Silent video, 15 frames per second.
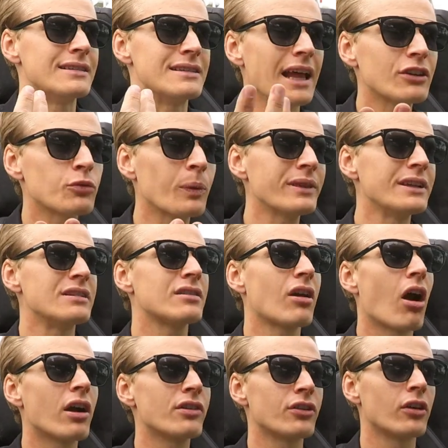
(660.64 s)
that's what these
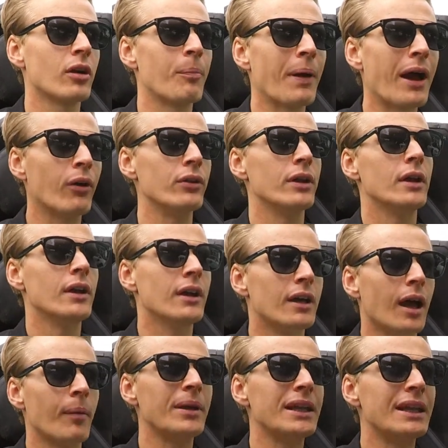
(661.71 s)
cars are about.
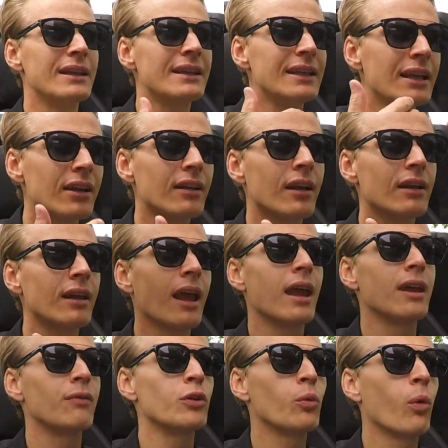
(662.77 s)
I mean, at the end of the day,
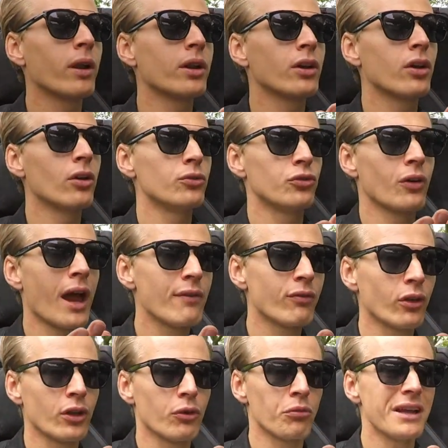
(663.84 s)
if you want to go drive
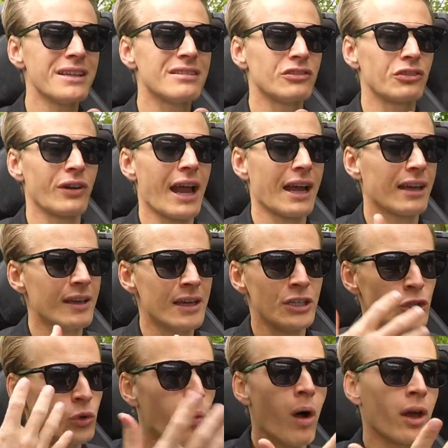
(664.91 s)
on a racetrack,
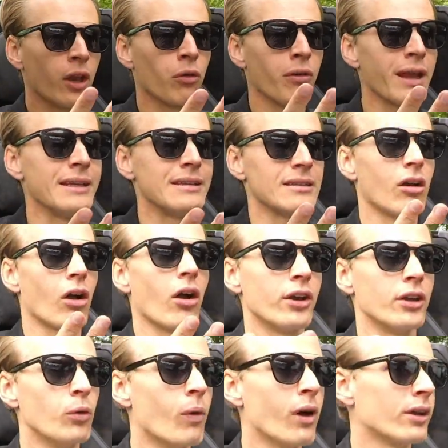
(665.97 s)
you want a race car.
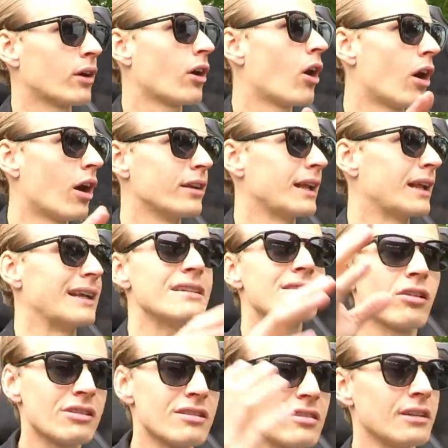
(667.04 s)
You want a car that is
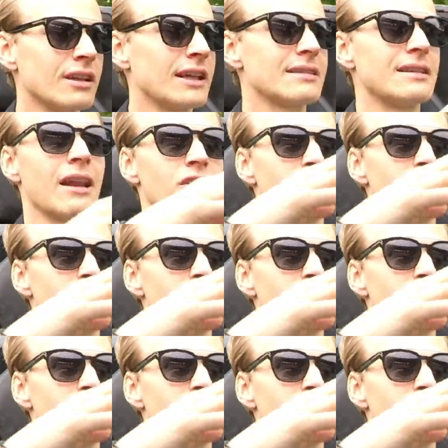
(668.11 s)
on slicks, that is